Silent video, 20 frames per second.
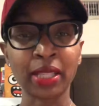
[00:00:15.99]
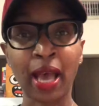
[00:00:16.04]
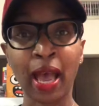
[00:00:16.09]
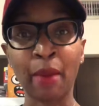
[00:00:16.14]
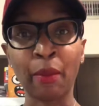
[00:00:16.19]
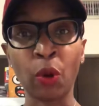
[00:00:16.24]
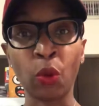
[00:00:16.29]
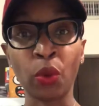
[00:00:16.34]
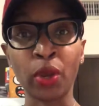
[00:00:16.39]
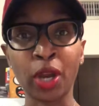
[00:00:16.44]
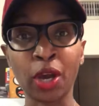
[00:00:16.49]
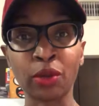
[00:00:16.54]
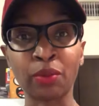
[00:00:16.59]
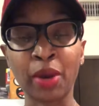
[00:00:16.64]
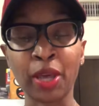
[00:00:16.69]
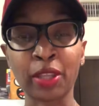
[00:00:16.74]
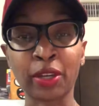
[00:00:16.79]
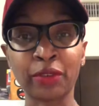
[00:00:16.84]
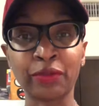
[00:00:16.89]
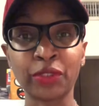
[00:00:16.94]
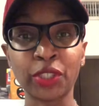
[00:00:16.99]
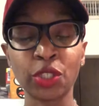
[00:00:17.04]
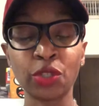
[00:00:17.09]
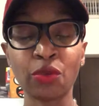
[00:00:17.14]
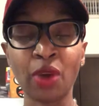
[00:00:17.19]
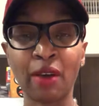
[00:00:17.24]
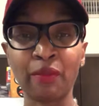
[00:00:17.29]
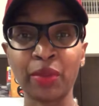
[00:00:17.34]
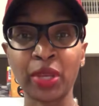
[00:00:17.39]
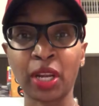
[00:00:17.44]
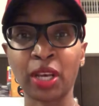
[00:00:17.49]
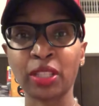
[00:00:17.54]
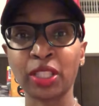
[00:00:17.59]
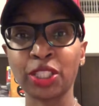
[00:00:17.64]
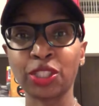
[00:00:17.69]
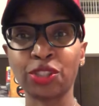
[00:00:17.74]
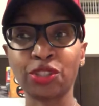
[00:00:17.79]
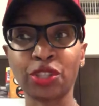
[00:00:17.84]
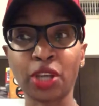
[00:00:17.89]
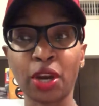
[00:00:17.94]
I'm a widowed mother of two. I've been on
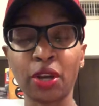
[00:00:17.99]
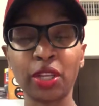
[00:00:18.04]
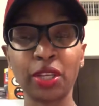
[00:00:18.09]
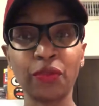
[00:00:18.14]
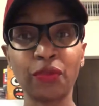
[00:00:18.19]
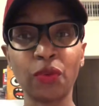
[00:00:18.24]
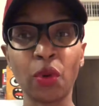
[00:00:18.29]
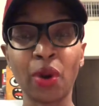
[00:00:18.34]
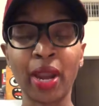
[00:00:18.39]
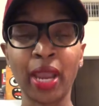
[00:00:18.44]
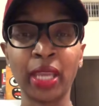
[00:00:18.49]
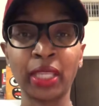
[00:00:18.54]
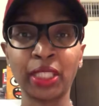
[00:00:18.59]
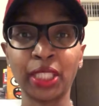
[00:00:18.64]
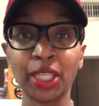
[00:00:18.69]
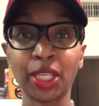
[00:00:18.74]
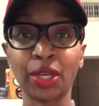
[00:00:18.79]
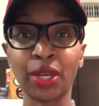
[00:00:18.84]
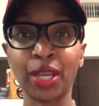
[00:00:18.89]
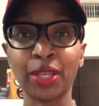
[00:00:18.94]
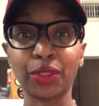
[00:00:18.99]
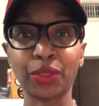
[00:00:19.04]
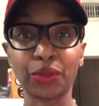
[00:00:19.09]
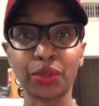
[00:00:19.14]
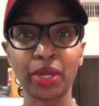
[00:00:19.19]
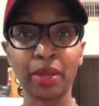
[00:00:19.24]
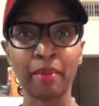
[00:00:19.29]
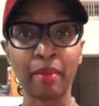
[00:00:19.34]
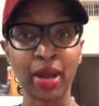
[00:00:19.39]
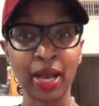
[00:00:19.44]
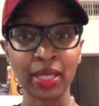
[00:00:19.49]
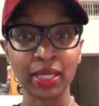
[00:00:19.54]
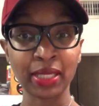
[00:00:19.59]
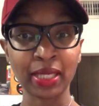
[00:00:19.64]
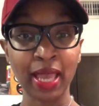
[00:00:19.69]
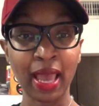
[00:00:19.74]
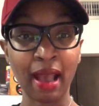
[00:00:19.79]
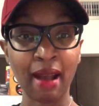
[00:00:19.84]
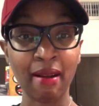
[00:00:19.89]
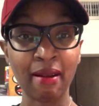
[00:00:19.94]
this journey for a year and 3 months
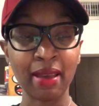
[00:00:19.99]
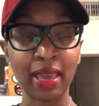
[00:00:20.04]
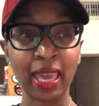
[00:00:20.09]
now,